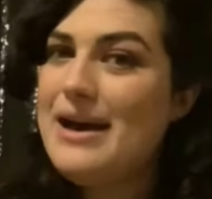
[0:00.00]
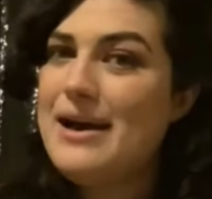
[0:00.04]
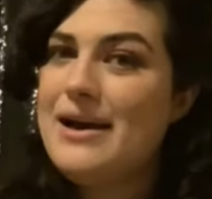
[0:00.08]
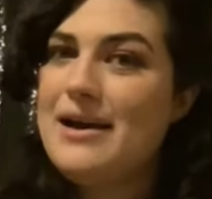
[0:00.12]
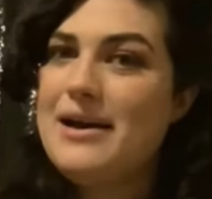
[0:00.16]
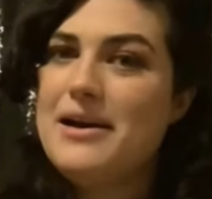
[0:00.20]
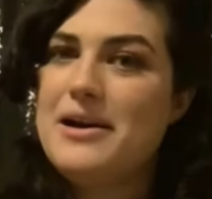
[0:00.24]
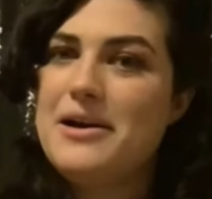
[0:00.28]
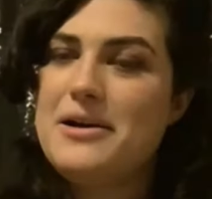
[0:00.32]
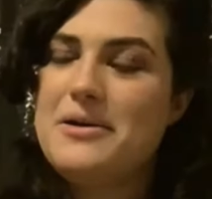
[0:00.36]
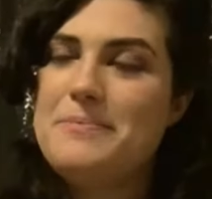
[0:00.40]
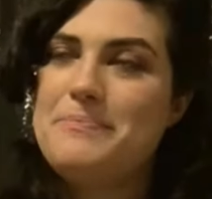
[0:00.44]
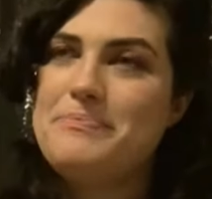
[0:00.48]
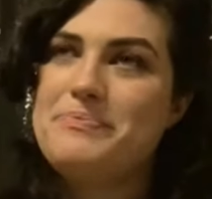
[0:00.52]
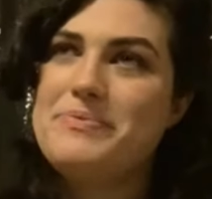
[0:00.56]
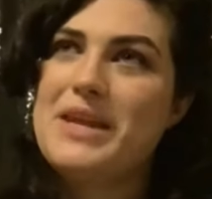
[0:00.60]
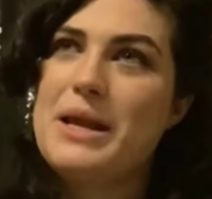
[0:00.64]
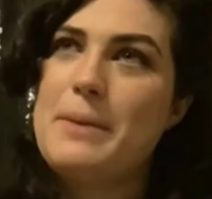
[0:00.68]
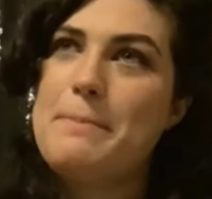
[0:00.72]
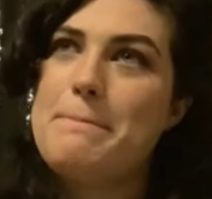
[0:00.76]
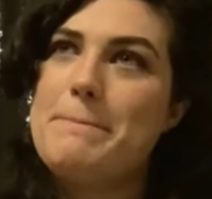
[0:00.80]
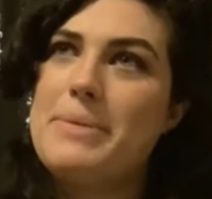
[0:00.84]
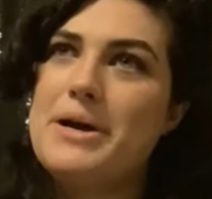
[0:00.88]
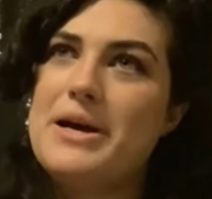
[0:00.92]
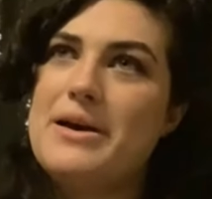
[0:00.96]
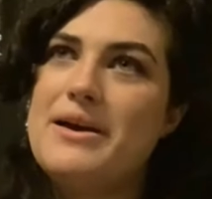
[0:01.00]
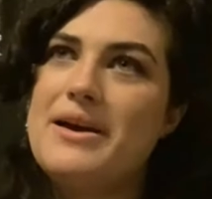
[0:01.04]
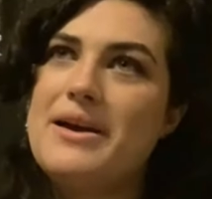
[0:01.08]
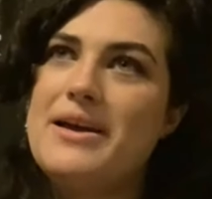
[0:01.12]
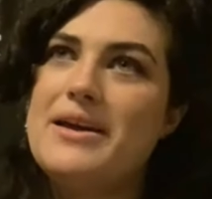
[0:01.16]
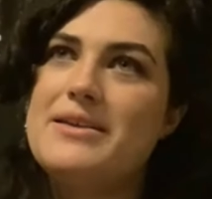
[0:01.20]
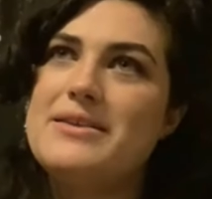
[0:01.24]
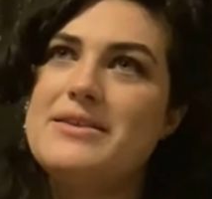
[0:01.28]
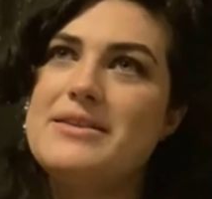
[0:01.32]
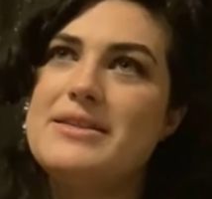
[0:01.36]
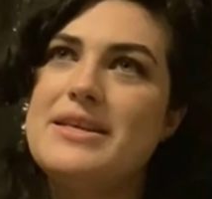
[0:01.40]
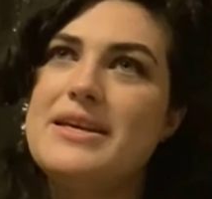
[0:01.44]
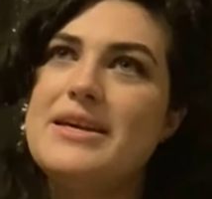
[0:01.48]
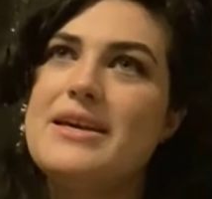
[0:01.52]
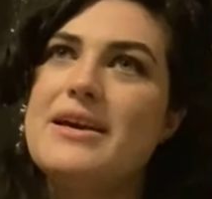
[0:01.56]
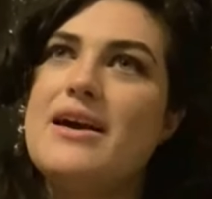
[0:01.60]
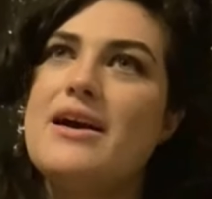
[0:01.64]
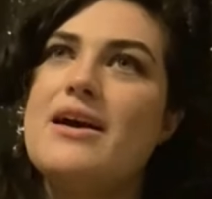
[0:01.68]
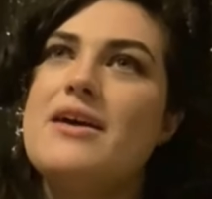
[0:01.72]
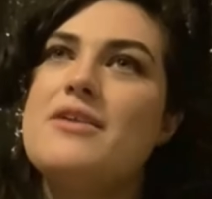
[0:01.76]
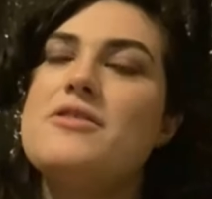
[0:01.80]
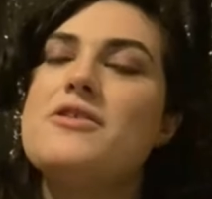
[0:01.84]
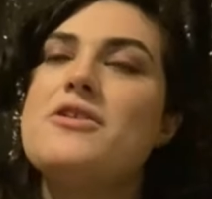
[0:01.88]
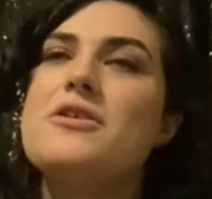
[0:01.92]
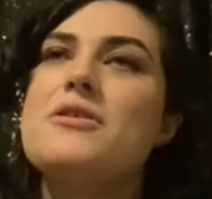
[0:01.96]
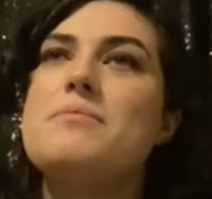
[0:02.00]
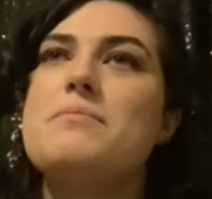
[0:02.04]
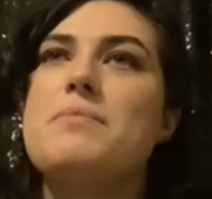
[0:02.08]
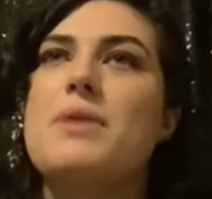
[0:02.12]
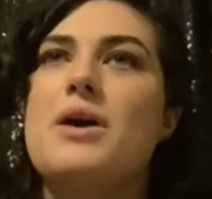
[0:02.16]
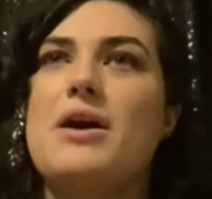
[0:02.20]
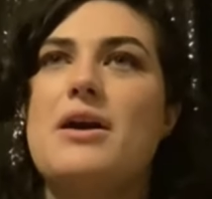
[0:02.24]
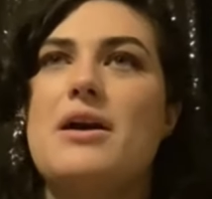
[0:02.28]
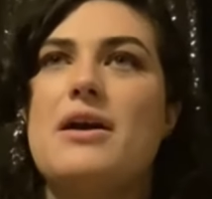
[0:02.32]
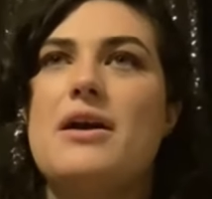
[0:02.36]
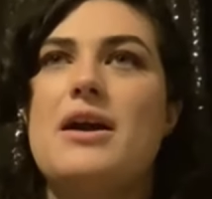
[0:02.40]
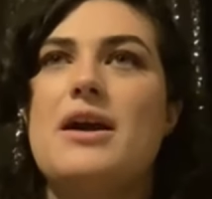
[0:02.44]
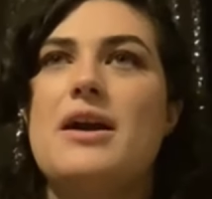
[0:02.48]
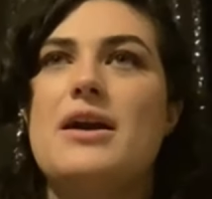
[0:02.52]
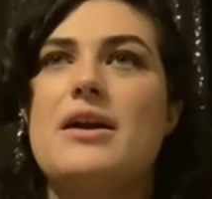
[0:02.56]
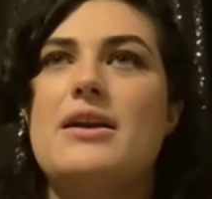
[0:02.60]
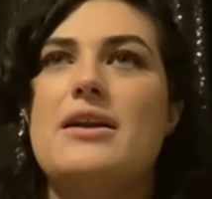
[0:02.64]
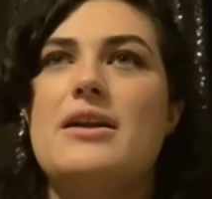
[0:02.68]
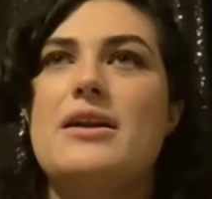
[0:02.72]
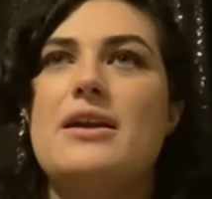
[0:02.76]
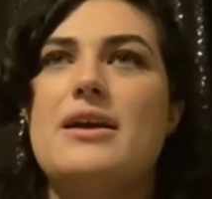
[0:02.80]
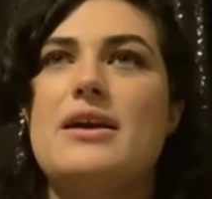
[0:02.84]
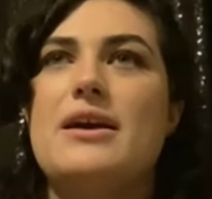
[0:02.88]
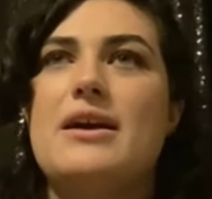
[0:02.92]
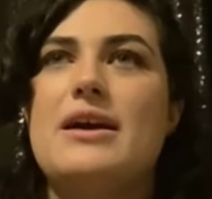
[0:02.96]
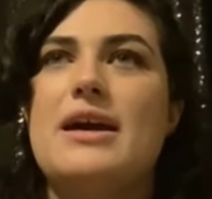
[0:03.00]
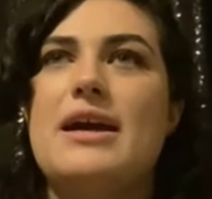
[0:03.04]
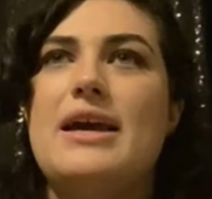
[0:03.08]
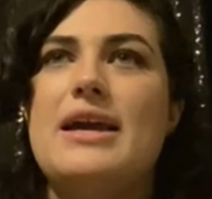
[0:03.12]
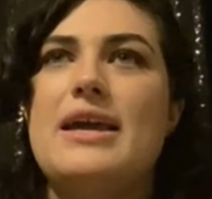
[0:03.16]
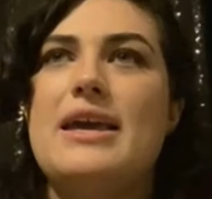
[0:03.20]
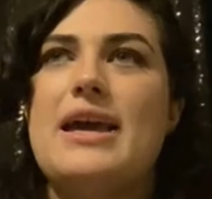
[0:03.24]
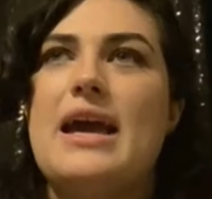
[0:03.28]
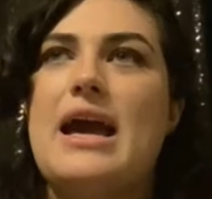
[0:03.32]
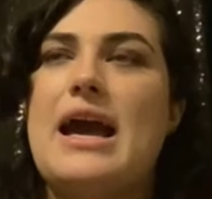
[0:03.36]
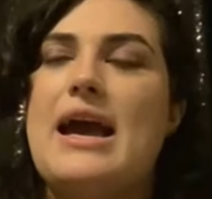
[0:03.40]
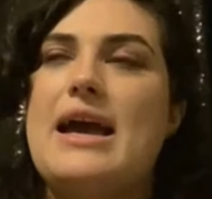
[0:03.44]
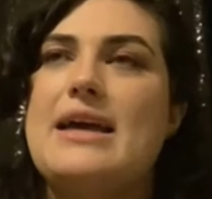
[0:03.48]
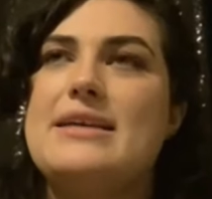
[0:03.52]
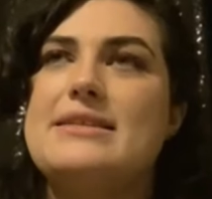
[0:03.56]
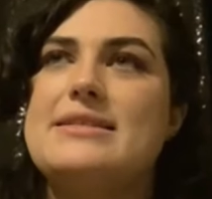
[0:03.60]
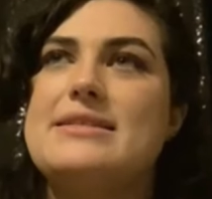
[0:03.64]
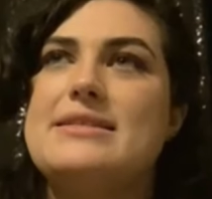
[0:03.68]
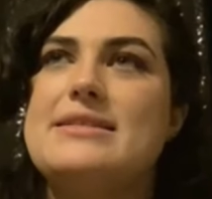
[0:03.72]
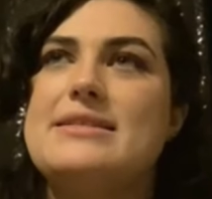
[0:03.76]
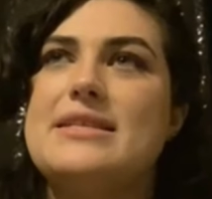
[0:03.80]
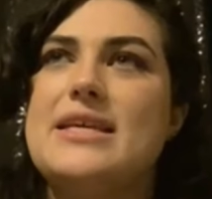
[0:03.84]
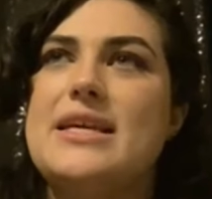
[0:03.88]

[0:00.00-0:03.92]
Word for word: Um, but the other part, I guess,